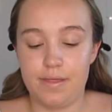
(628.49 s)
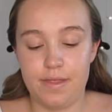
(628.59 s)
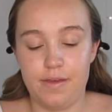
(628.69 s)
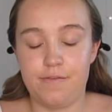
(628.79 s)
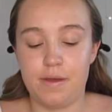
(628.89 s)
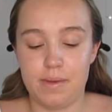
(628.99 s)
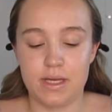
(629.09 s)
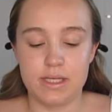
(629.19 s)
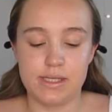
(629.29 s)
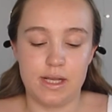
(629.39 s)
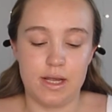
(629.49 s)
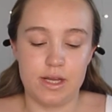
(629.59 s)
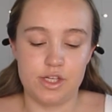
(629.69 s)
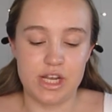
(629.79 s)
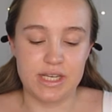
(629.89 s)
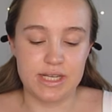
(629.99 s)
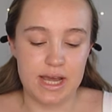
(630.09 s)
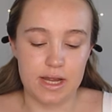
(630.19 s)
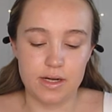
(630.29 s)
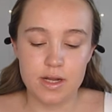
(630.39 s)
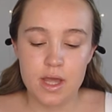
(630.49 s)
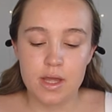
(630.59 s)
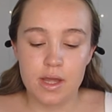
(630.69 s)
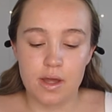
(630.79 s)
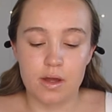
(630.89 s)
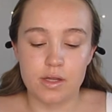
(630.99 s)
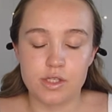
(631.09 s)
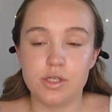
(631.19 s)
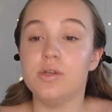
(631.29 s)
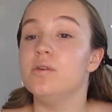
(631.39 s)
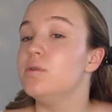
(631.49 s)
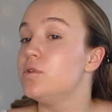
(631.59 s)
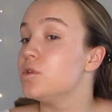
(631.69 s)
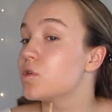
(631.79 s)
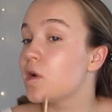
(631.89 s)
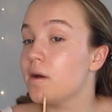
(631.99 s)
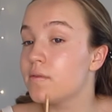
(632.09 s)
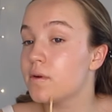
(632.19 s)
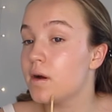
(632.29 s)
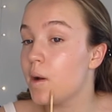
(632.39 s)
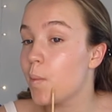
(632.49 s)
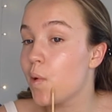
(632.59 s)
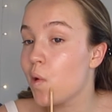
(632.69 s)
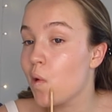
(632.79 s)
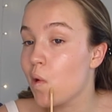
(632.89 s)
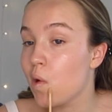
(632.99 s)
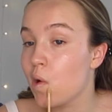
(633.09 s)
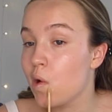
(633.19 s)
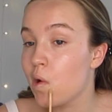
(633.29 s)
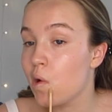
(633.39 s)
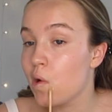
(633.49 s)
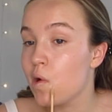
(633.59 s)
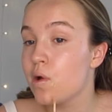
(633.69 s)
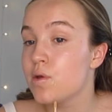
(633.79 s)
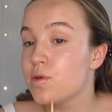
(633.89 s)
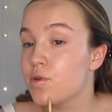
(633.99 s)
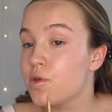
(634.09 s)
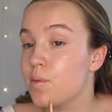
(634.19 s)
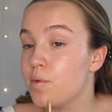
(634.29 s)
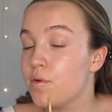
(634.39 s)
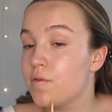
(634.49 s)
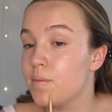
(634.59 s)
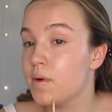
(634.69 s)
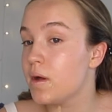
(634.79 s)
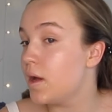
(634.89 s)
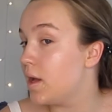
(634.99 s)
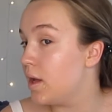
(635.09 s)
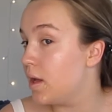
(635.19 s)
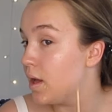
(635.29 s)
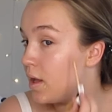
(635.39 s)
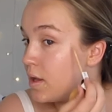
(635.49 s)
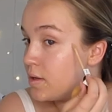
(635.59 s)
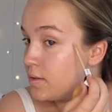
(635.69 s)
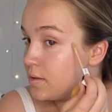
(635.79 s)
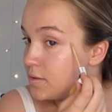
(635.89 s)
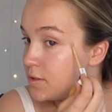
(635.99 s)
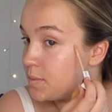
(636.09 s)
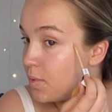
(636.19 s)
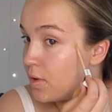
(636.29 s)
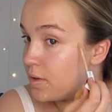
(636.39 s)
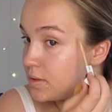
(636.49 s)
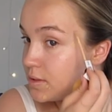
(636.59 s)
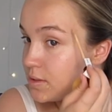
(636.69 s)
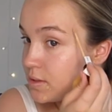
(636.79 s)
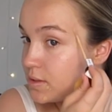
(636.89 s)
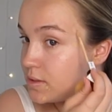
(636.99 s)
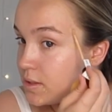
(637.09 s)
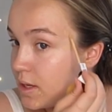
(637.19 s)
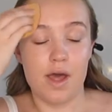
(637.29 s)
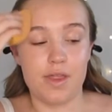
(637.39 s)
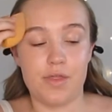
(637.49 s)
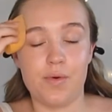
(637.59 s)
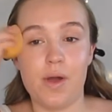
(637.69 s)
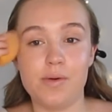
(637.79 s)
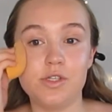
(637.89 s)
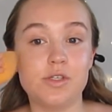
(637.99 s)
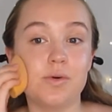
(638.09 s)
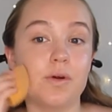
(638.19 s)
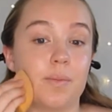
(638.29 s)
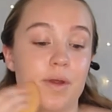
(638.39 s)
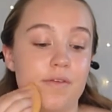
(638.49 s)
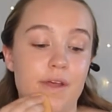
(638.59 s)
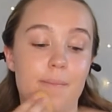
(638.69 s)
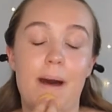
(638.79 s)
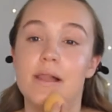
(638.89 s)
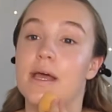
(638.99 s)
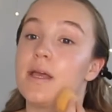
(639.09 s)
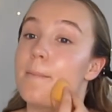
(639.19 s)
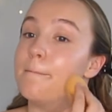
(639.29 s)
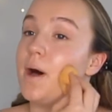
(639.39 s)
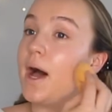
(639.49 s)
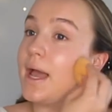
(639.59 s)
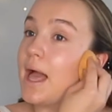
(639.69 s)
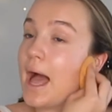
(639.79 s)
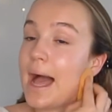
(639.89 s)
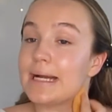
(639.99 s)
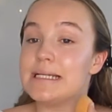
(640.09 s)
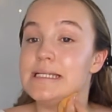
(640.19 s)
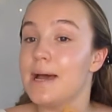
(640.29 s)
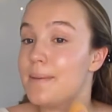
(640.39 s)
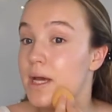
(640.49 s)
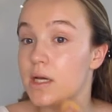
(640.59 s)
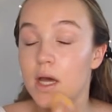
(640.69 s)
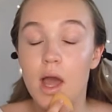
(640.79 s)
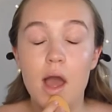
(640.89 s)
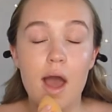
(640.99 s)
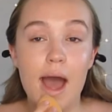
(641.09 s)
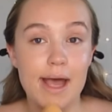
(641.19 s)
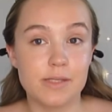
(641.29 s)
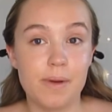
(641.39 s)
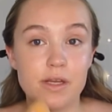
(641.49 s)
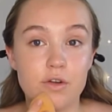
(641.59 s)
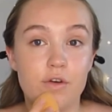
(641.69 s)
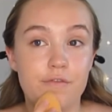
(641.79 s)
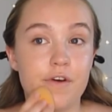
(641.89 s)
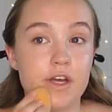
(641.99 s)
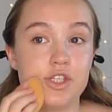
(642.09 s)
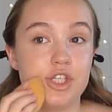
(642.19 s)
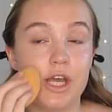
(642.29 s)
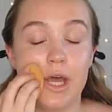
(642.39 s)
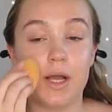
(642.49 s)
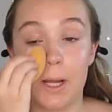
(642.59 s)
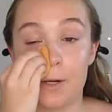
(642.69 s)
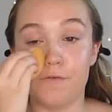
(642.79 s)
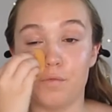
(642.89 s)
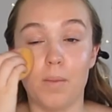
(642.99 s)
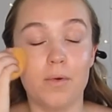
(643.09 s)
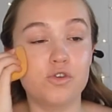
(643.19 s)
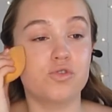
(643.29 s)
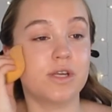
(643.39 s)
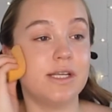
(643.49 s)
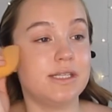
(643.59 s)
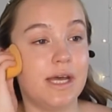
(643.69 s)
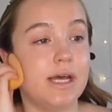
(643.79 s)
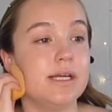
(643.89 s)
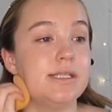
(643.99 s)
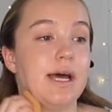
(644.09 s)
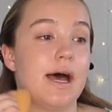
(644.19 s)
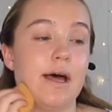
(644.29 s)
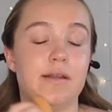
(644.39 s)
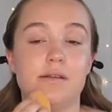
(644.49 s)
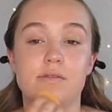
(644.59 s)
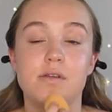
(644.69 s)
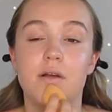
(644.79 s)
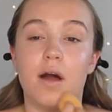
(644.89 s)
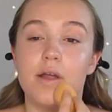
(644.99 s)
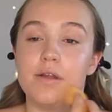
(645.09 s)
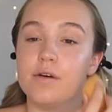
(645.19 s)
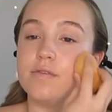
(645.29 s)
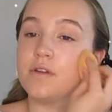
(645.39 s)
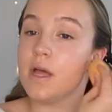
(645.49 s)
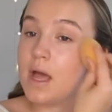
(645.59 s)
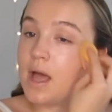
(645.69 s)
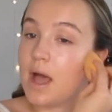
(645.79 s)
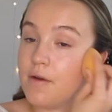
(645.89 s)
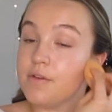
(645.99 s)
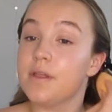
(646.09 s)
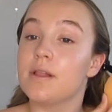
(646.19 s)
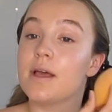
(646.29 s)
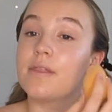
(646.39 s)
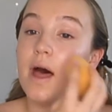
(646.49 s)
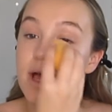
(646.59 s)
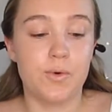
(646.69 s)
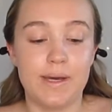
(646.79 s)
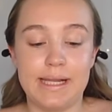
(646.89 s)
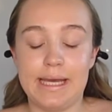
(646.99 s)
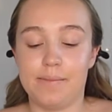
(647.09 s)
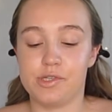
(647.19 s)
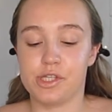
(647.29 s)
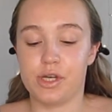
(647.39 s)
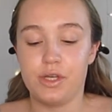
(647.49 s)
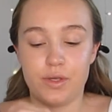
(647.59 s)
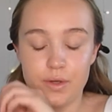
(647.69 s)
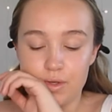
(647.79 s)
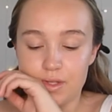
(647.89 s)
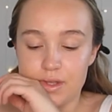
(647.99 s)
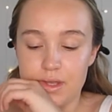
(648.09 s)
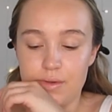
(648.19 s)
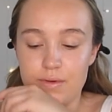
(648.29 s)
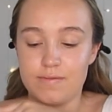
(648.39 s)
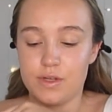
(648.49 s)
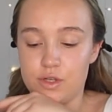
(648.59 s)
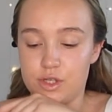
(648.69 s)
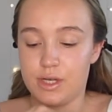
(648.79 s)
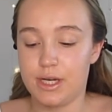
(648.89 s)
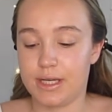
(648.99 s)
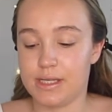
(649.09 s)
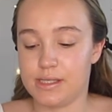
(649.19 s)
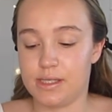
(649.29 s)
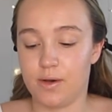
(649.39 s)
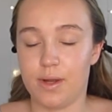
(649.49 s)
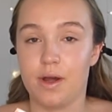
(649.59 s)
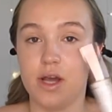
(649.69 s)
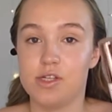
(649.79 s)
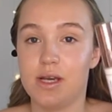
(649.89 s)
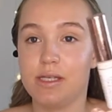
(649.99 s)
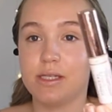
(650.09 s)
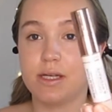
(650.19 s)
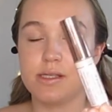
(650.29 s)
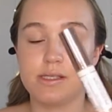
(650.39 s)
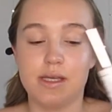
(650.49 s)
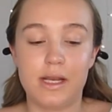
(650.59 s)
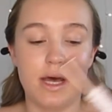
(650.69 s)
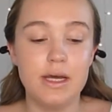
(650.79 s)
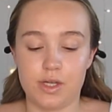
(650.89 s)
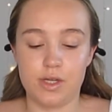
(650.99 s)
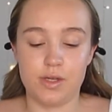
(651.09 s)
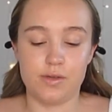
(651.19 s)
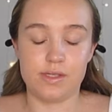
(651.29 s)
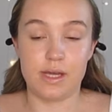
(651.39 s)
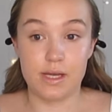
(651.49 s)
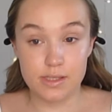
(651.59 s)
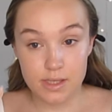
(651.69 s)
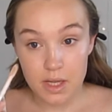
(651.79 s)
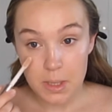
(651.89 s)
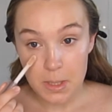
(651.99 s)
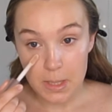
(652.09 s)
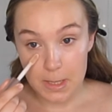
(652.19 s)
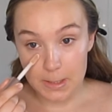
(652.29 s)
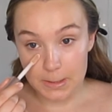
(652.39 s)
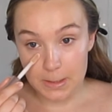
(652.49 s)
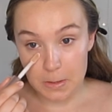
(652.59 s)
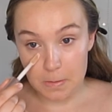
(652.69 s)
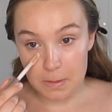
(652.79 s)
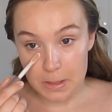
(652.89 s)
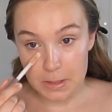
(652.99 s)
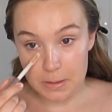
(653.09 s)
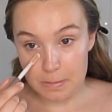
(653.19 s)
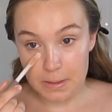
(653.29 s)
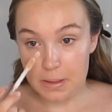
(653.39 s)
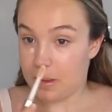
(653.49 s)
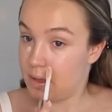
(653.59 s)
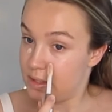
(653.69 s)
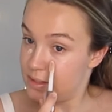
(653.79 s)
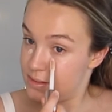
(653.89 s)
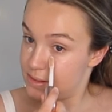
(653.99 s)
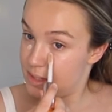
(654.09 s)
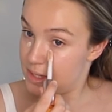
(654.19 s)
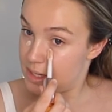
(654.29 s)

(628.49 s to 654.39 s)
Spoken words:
the Fit Me Concealer in shade 10 to just cover up some of my spots. I thought I would just talk briefly about like my academic aspect of first year, kind of what modules I did and kind of everything like that. Quickly, I'm just going to use the Revolution Conceal and Hydrate Concealer. I'm going to use this a little bit under my eyes